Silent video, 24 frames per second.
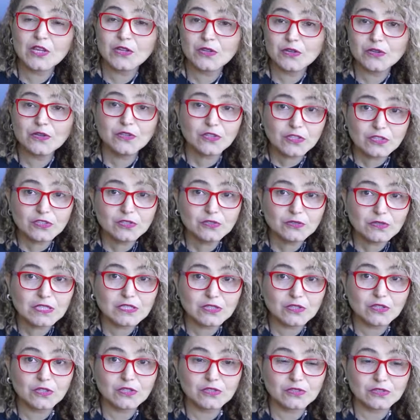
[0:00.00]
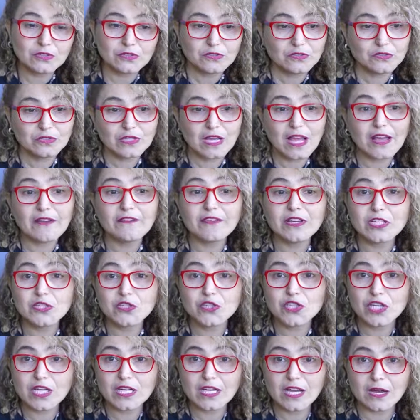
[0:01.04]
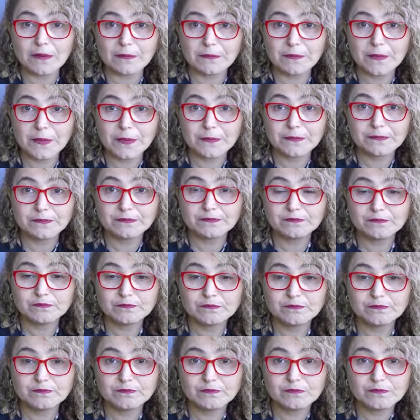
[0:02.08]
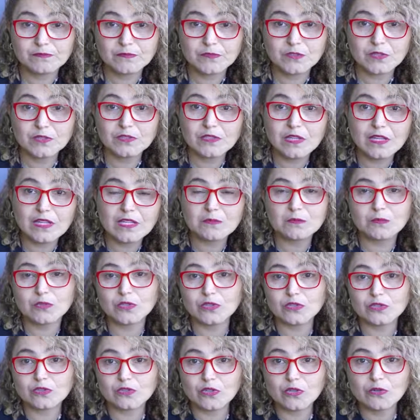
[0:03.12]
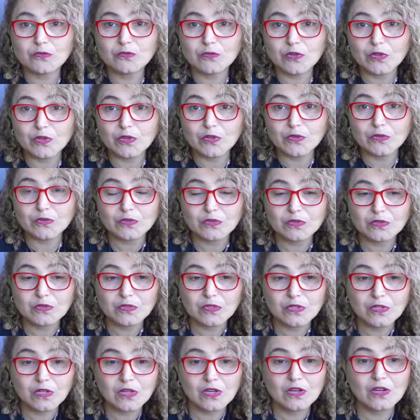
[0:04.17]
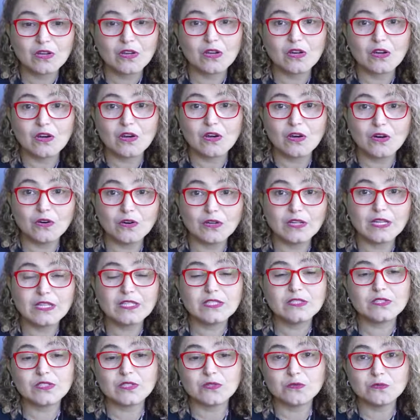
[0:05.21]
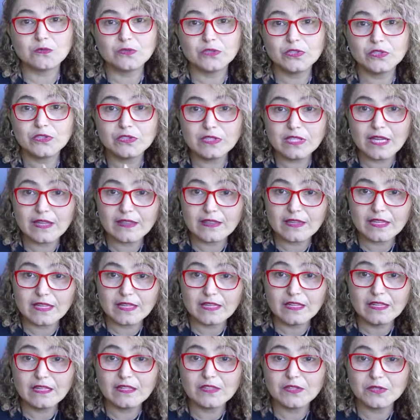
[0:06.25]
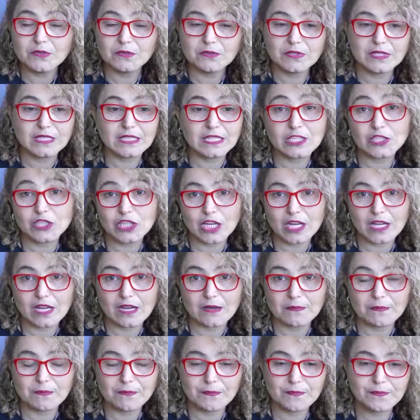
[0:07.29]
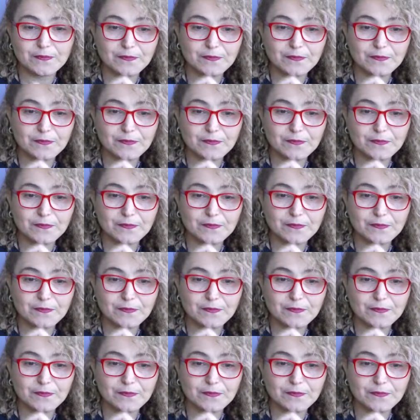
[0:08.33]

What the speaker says: You go to a doctor to have a checkup, to tell him what's wrong with you. Okay, so when you get there, you will get a checkup.